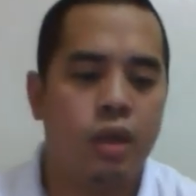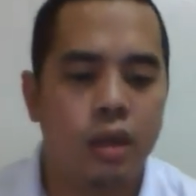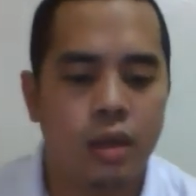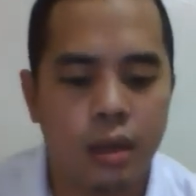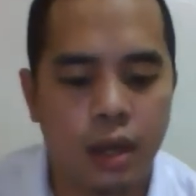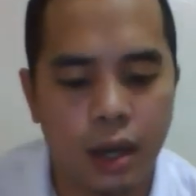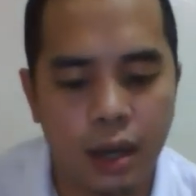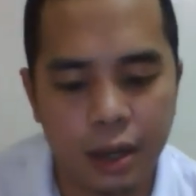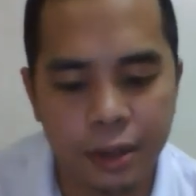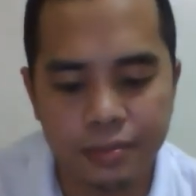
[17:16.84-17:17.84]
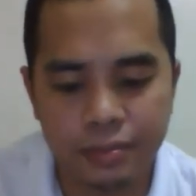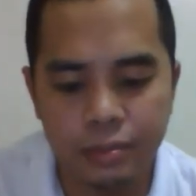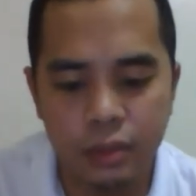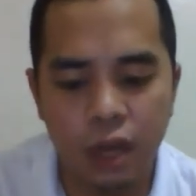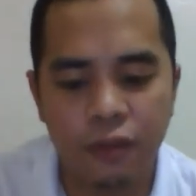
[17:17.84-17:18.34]
uh,
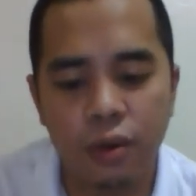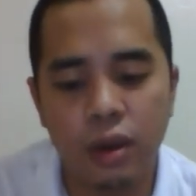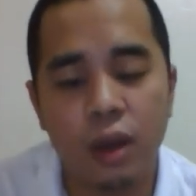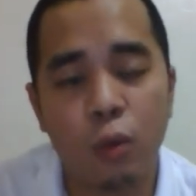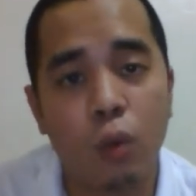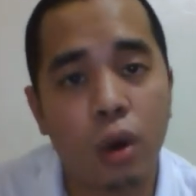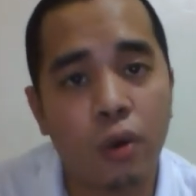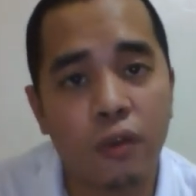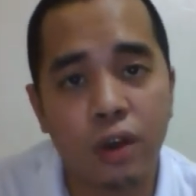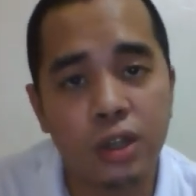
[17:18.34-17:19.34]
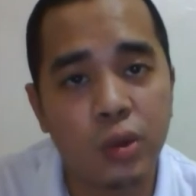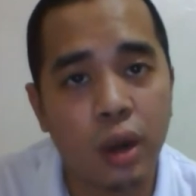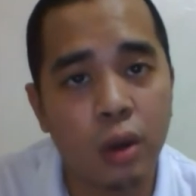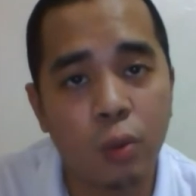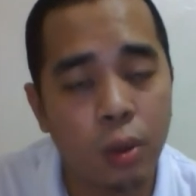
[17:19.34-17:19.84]
if it were reverse threaded, it
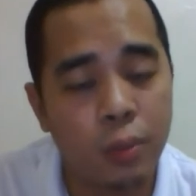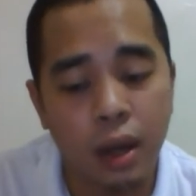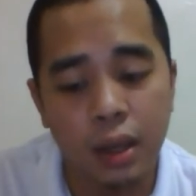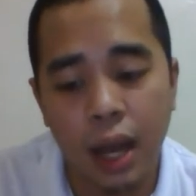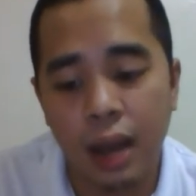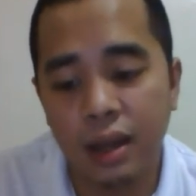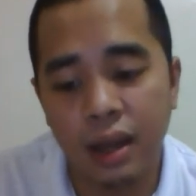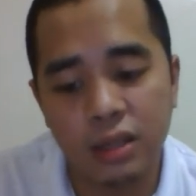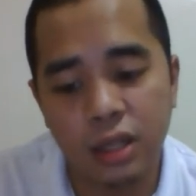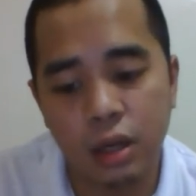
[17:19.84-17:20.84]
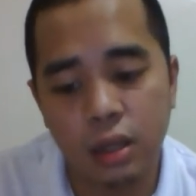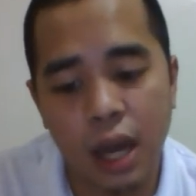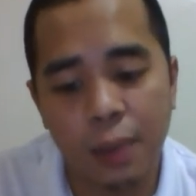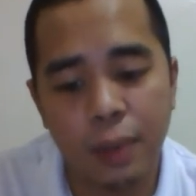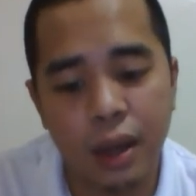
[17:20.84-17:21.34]
would have been a lot easier, a lot
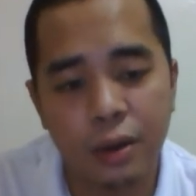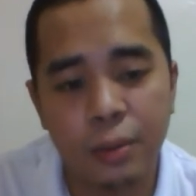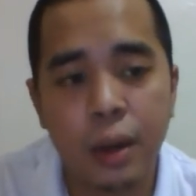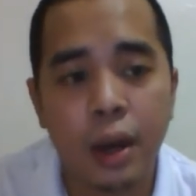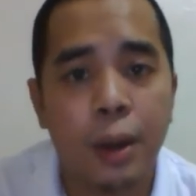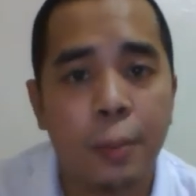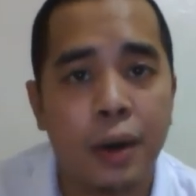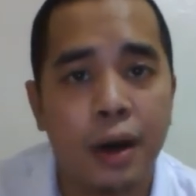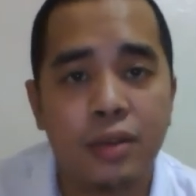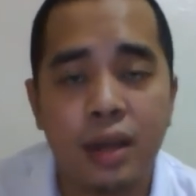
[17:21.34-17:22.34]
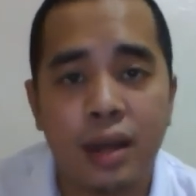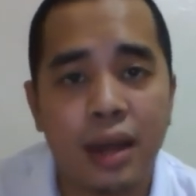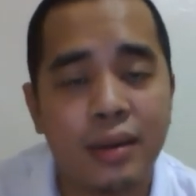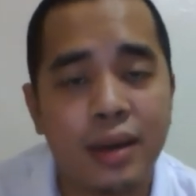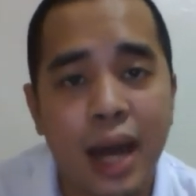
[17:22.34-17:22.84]
better. But then
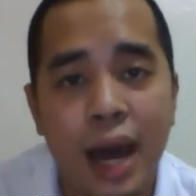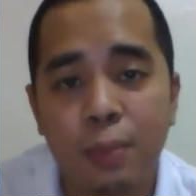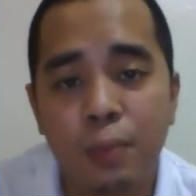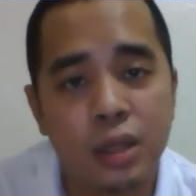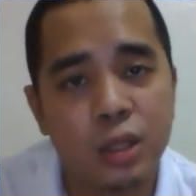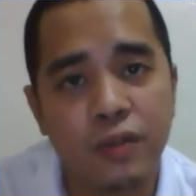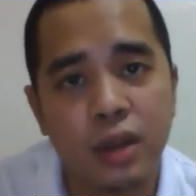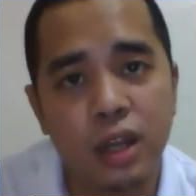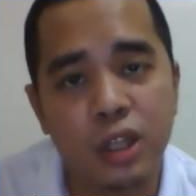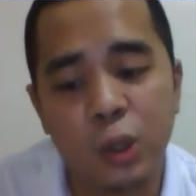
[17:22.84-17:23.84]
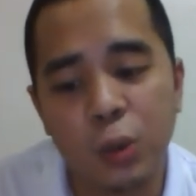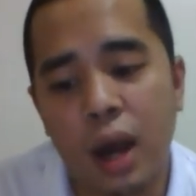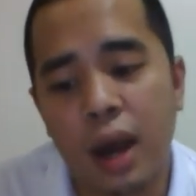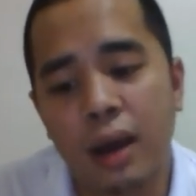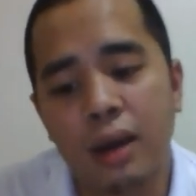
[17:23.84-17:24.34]
again, not much of an issue.
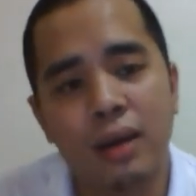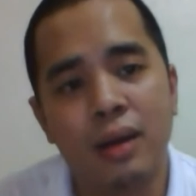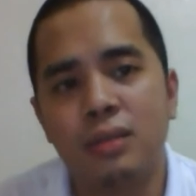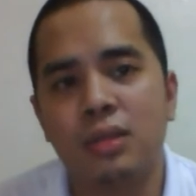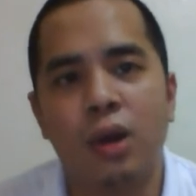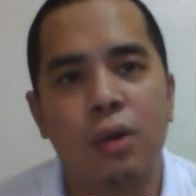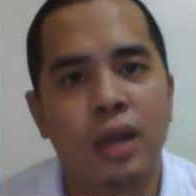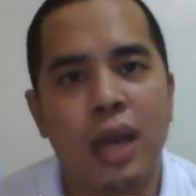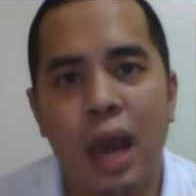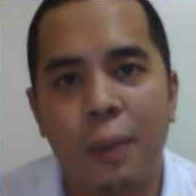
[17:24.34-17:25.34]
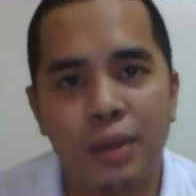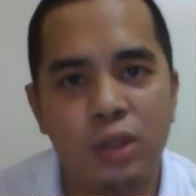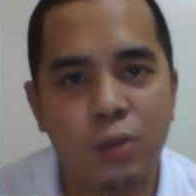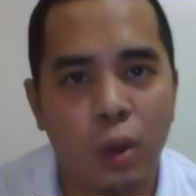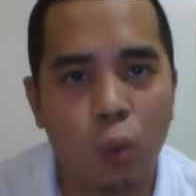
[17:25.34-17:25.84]
It's only happened to
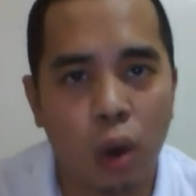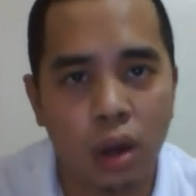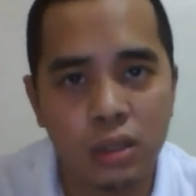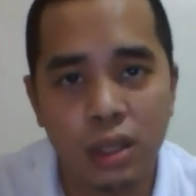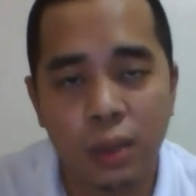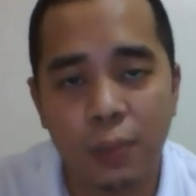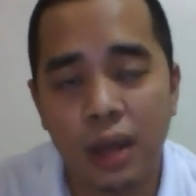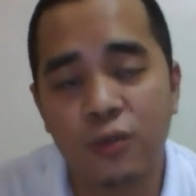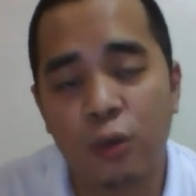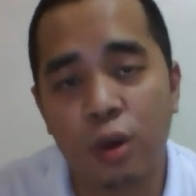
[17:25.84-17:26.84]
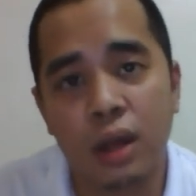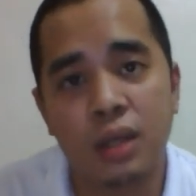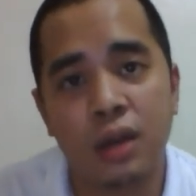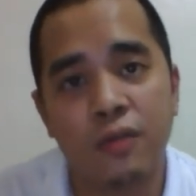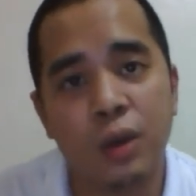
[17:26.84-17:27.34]
me once in the past 4 days that
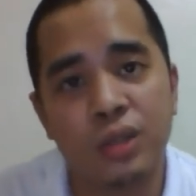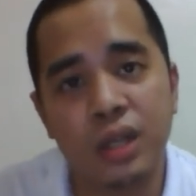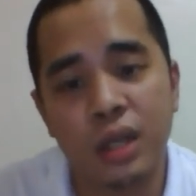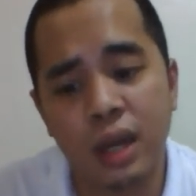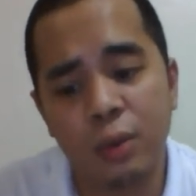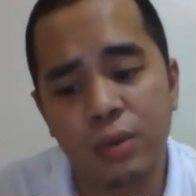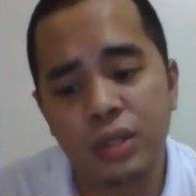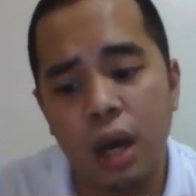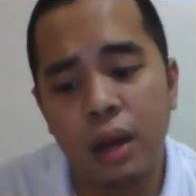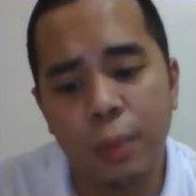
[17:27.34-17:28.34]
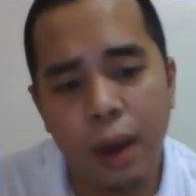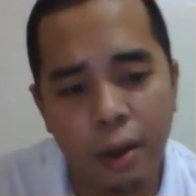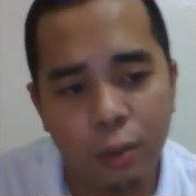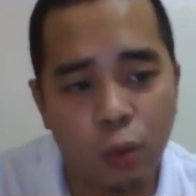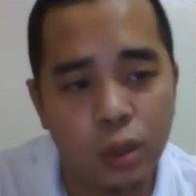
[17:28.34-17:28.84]
I've used it, and it was on a mod
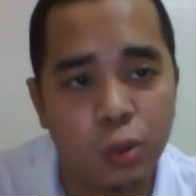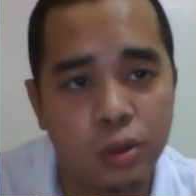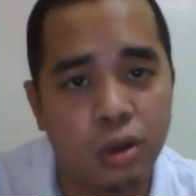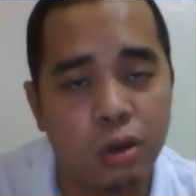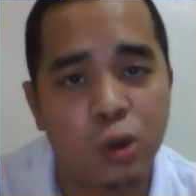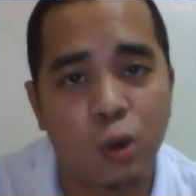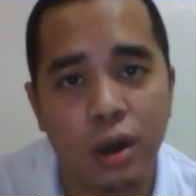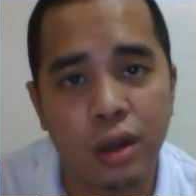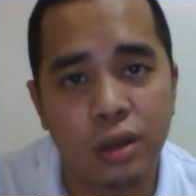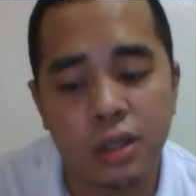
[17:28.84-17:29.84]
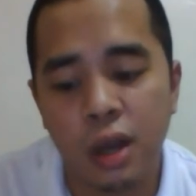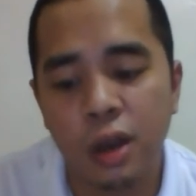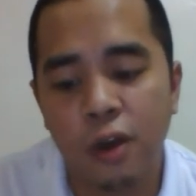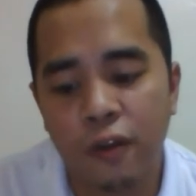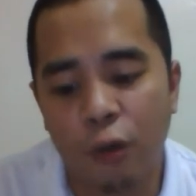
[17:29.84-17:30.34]
which was notorious
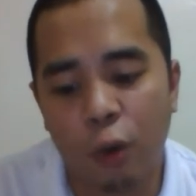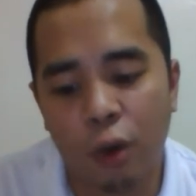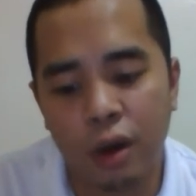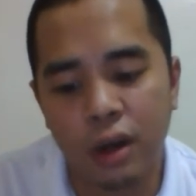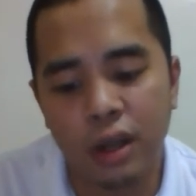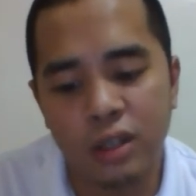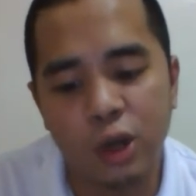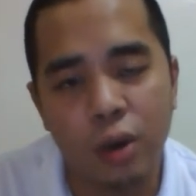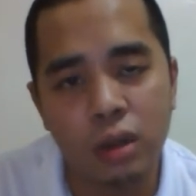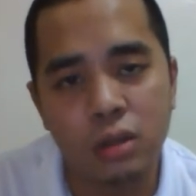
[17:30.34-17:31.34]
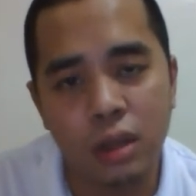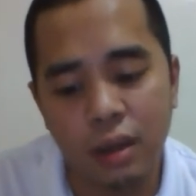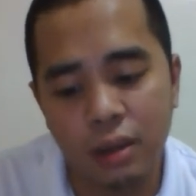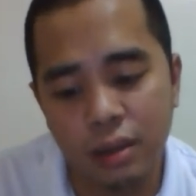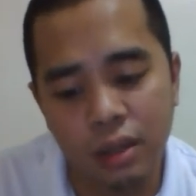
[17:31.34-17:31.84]
for its grisly
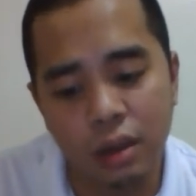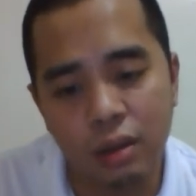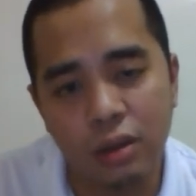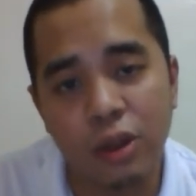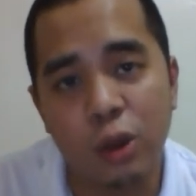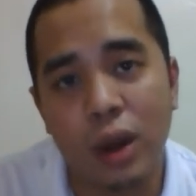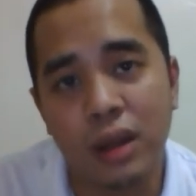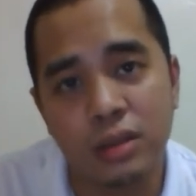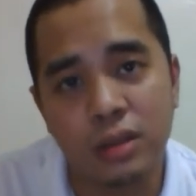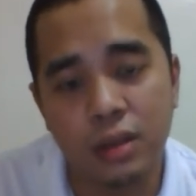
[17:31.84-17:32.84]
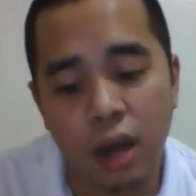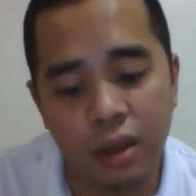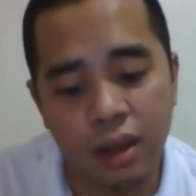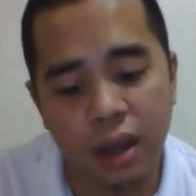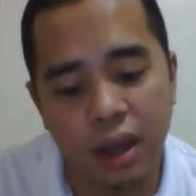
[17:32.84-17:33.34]
little threads on the
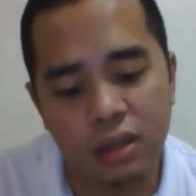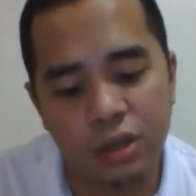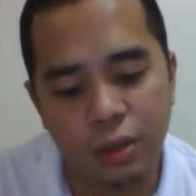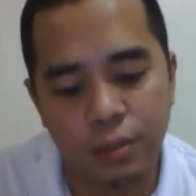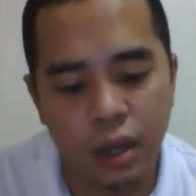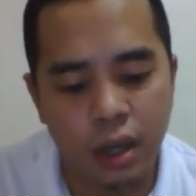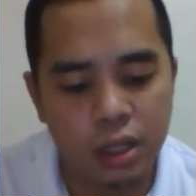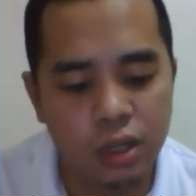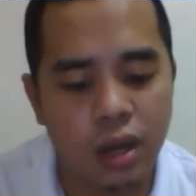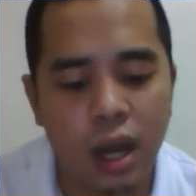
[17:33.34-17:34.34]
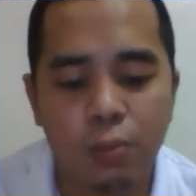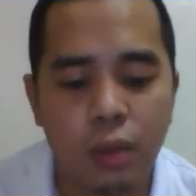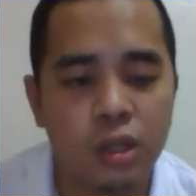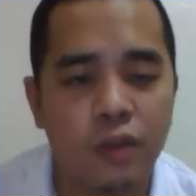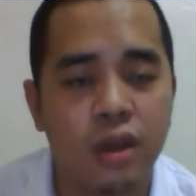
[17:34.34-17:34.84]
connector. So not much
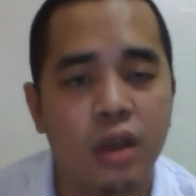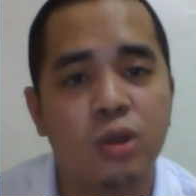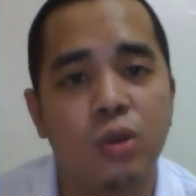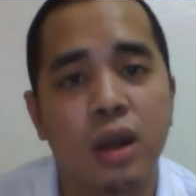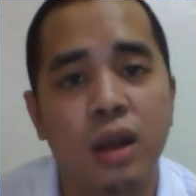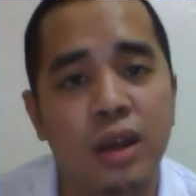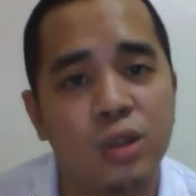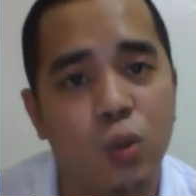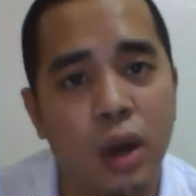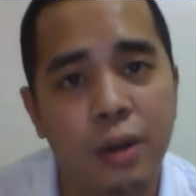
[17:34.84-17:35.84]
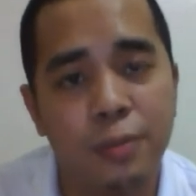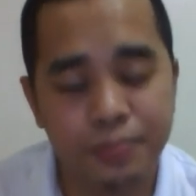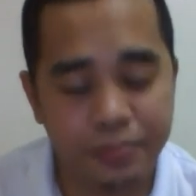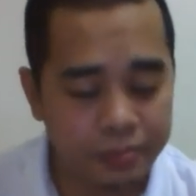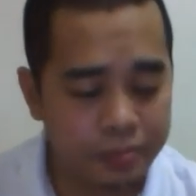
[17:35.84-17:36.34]
of an issue there as well.
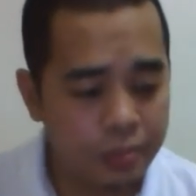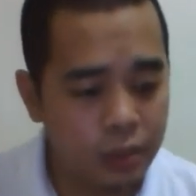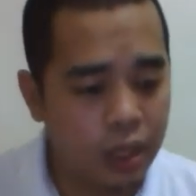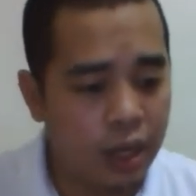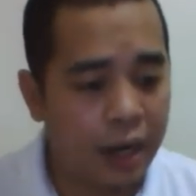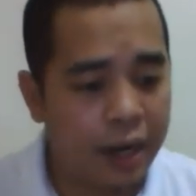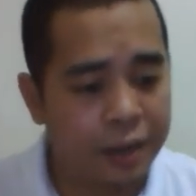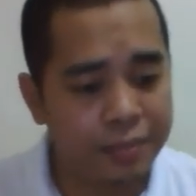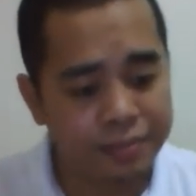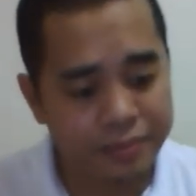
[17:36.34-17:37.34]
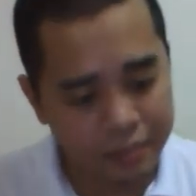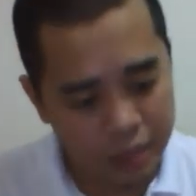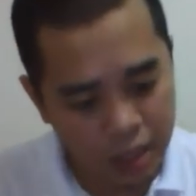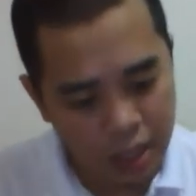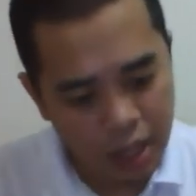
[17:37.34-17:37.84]
Um,
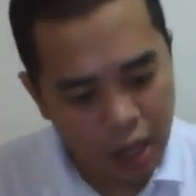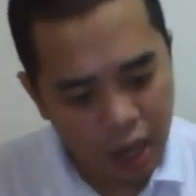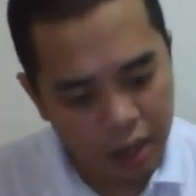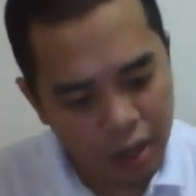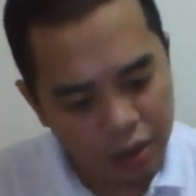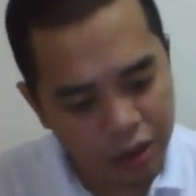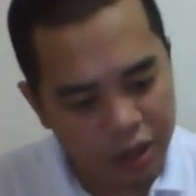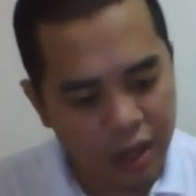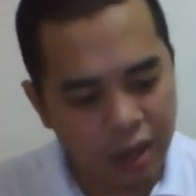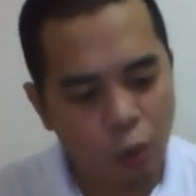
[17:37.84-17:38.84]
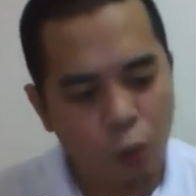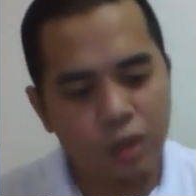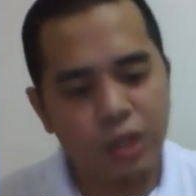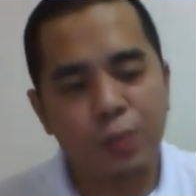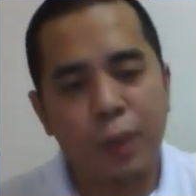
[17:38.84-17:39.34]
Another thing
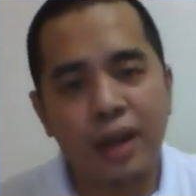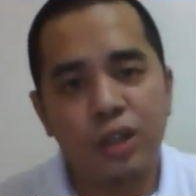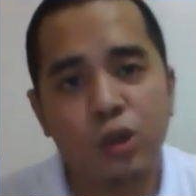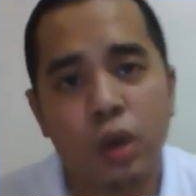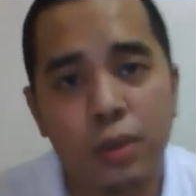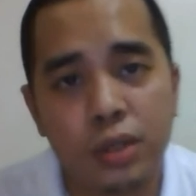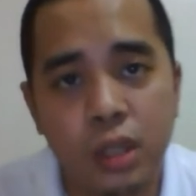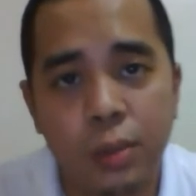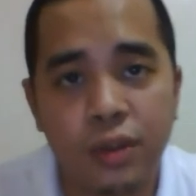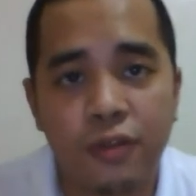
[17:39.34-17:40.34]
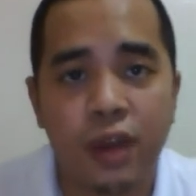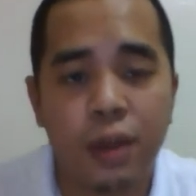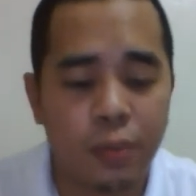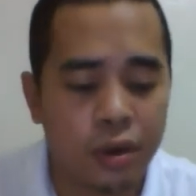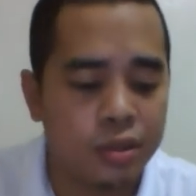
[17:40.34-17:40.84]
which might trouble some of the
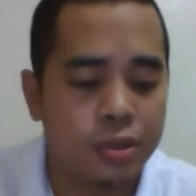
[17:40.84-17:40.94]
vapors